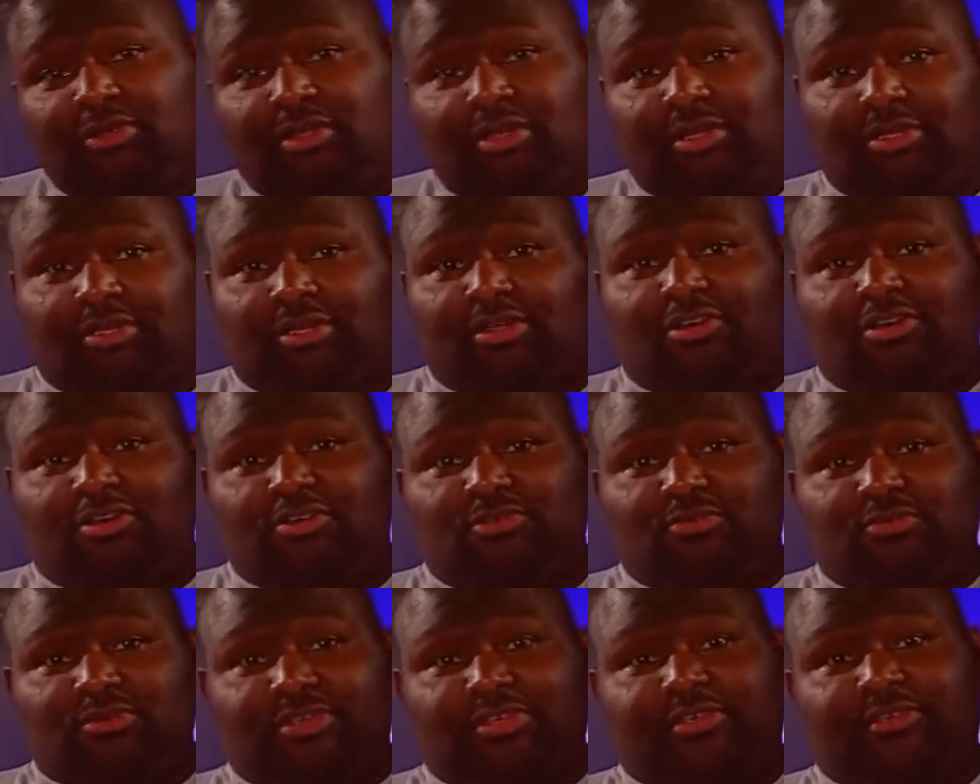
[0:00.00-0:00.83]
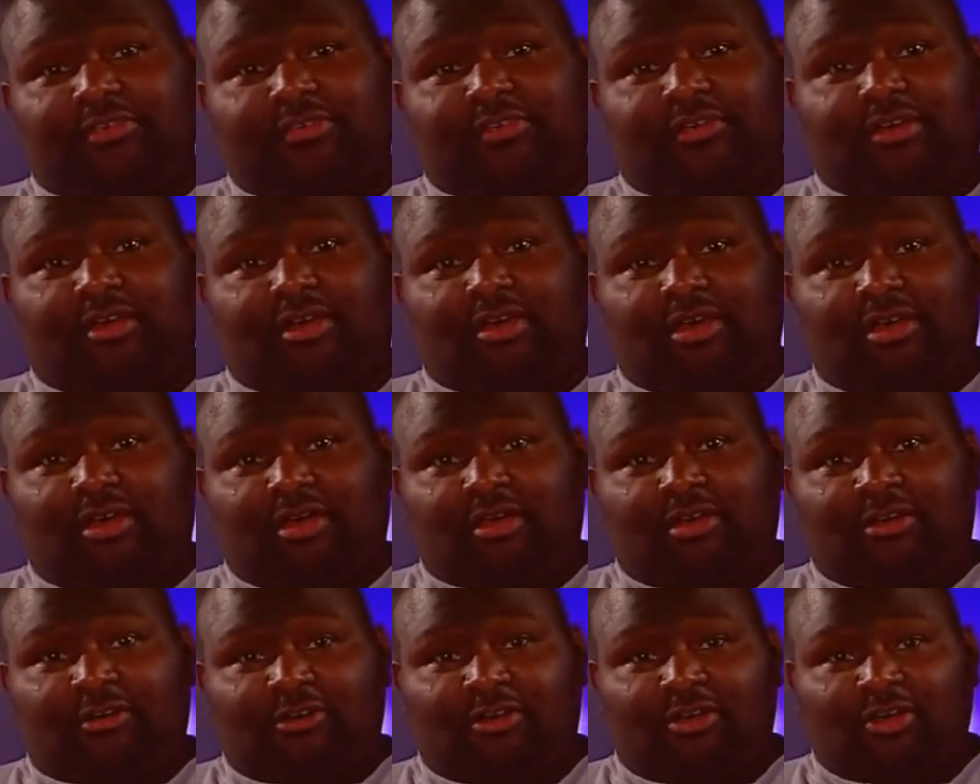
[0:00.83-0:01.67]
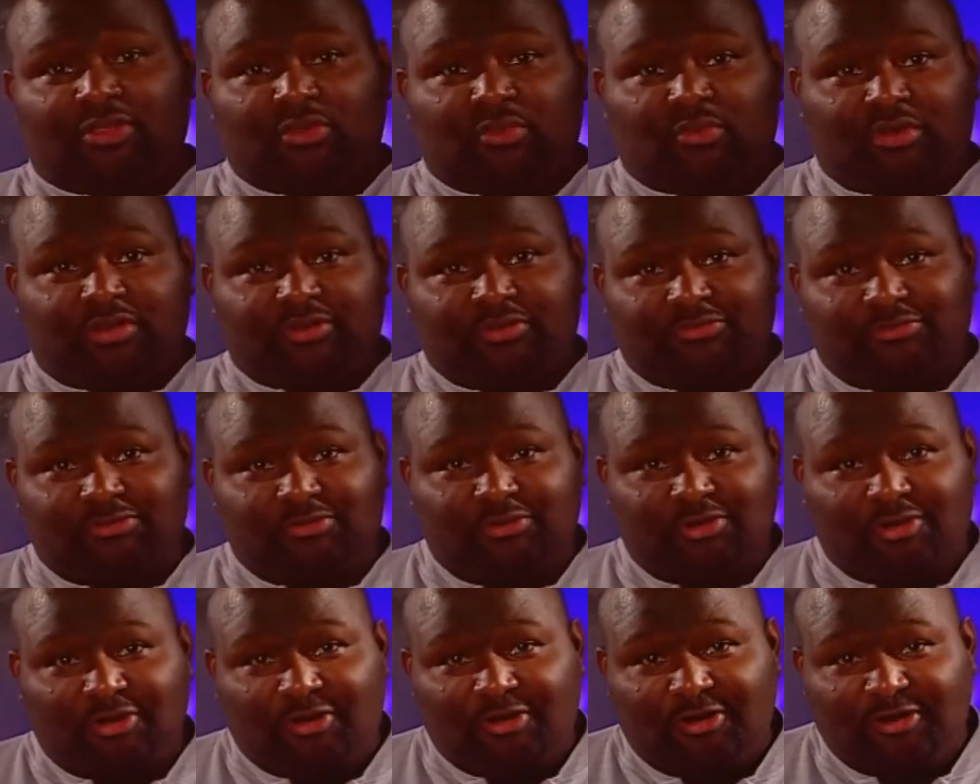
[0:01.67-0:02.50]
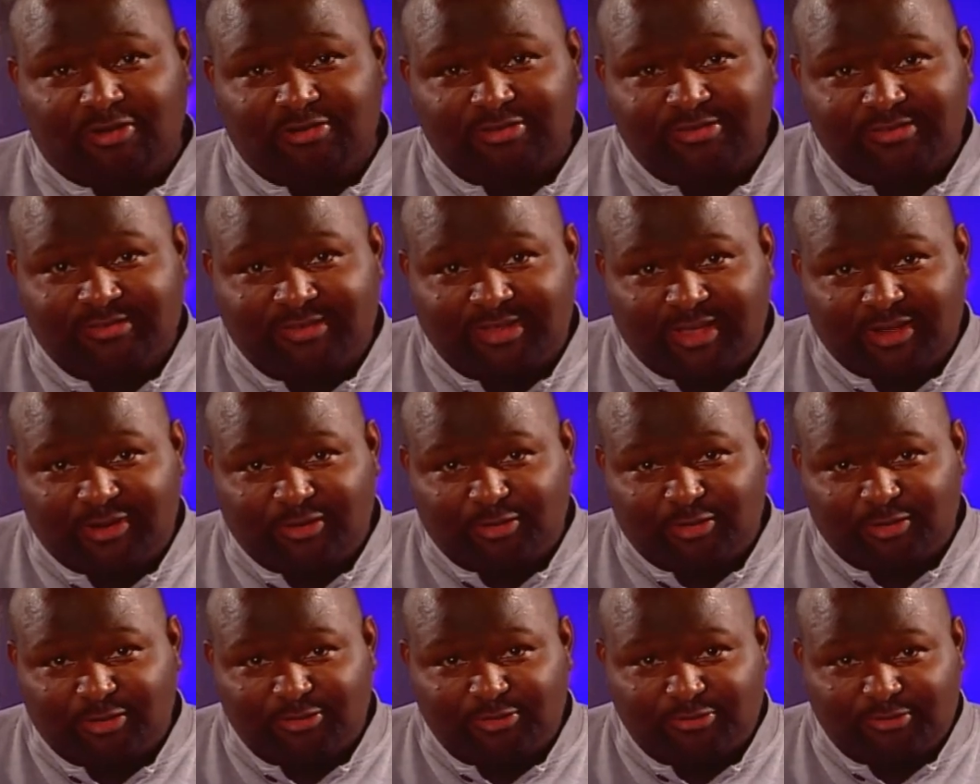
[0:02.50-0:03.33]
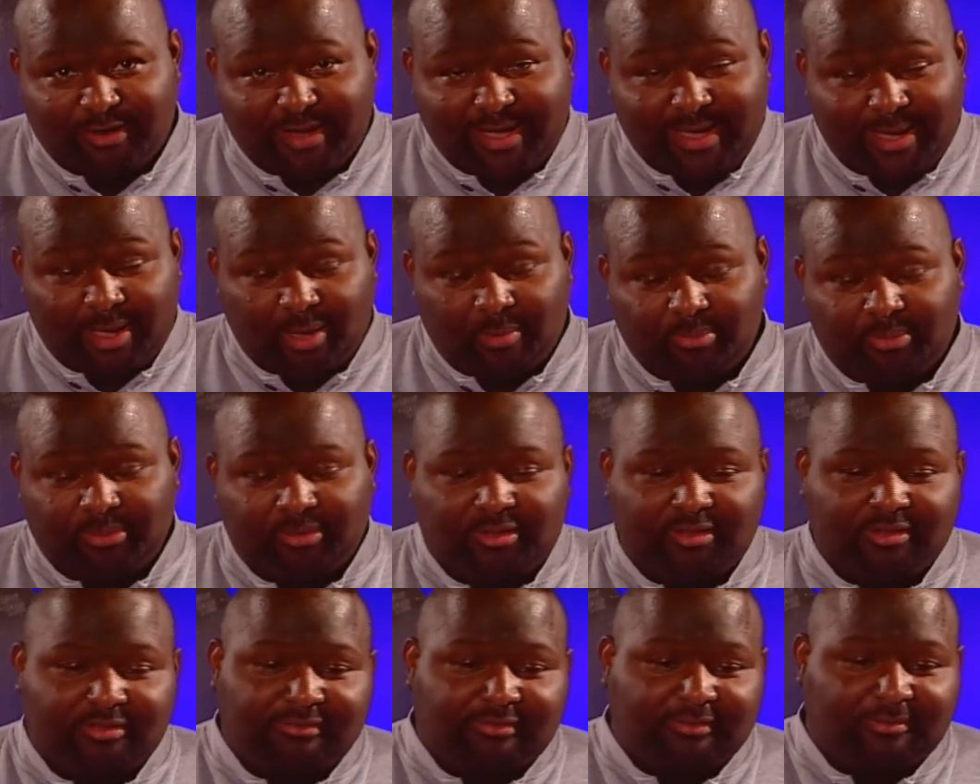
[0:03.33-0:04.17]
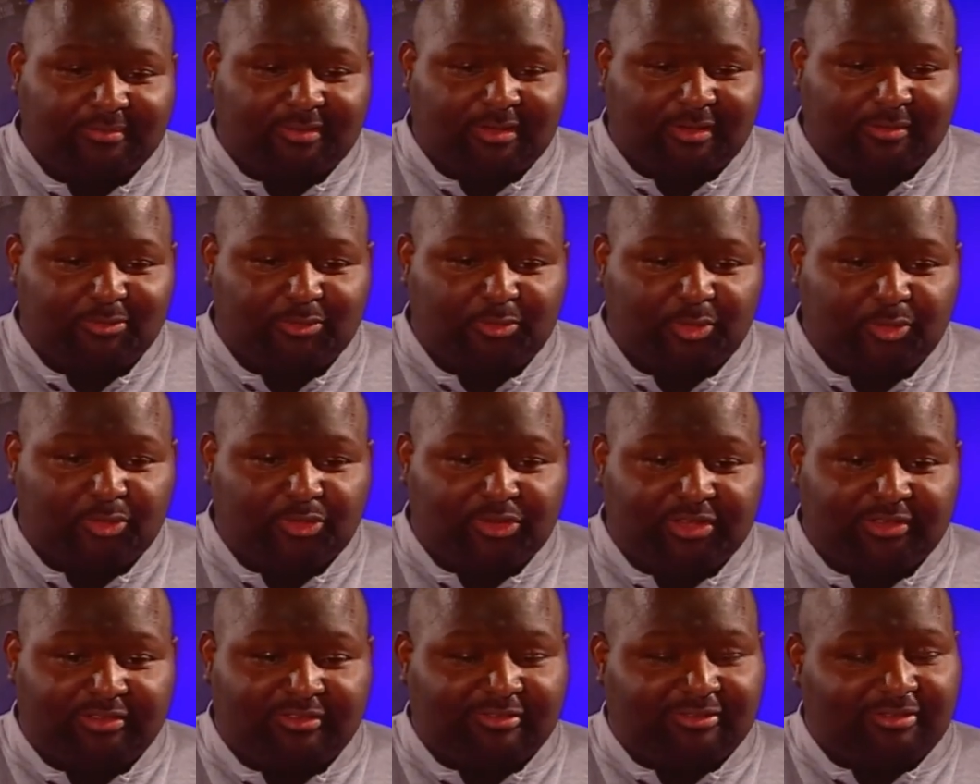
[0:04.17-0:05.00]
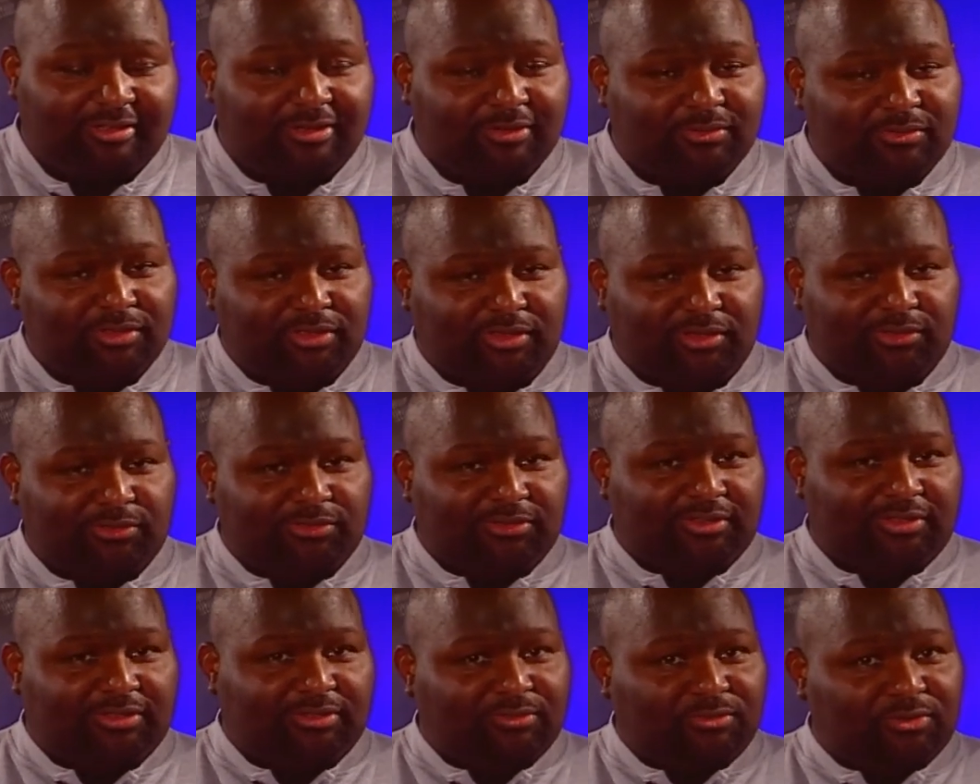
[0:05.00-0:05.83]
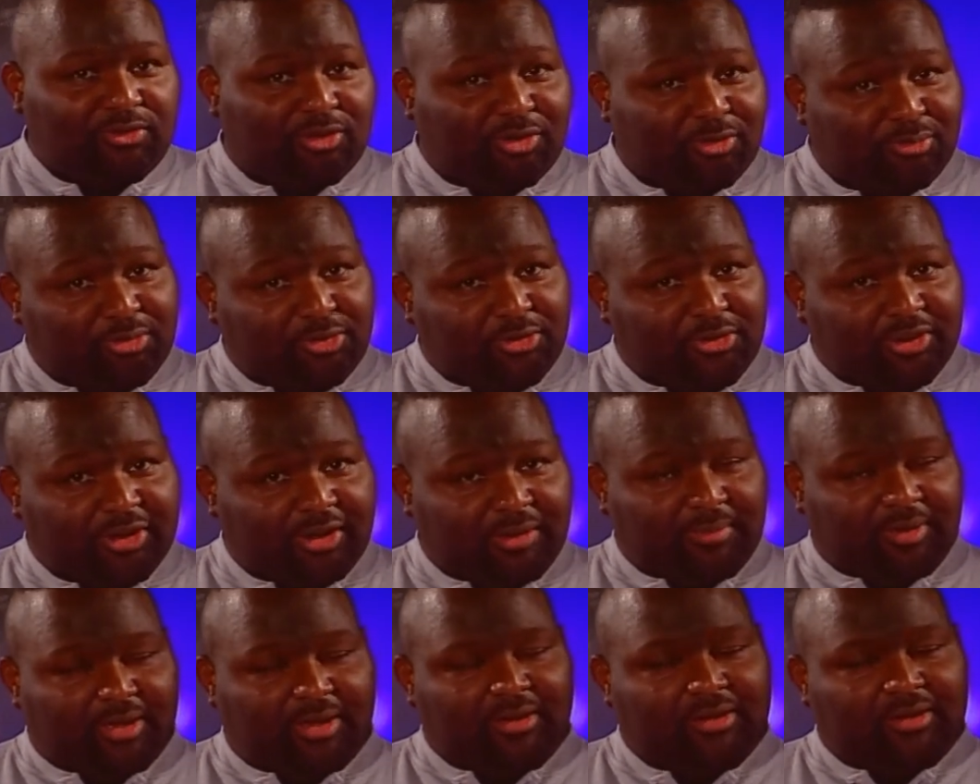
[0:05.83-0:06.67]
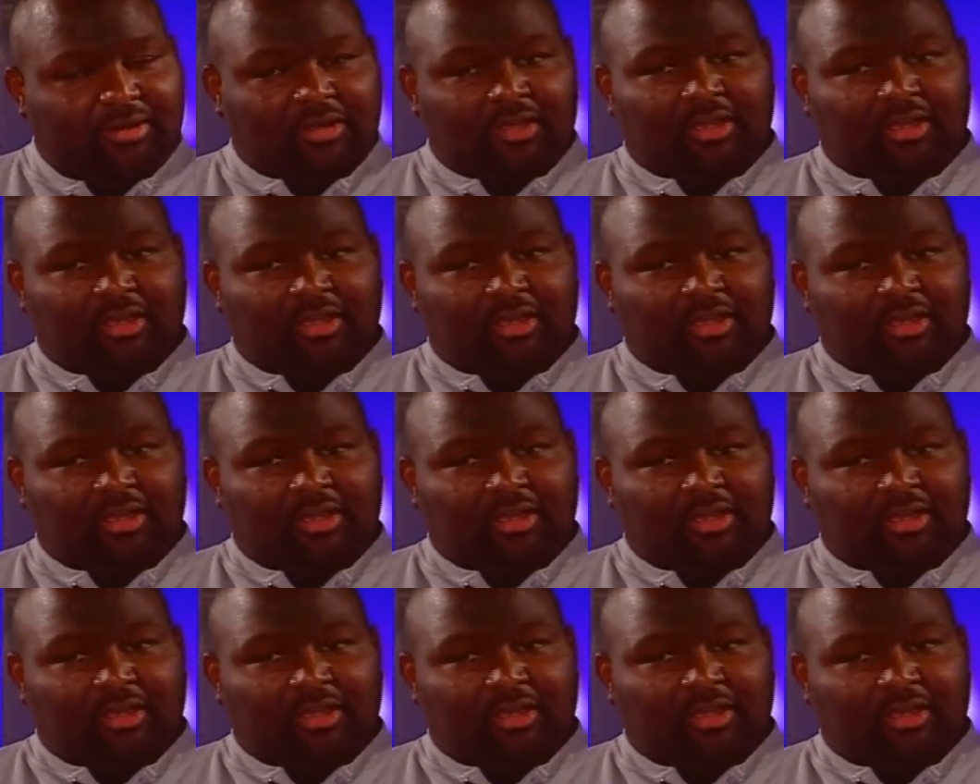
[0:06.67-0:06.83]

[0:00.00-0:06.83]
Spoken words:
along with all the wonderful cards that are a trap, and sometimes people get stuck with using the wrong Pokemon,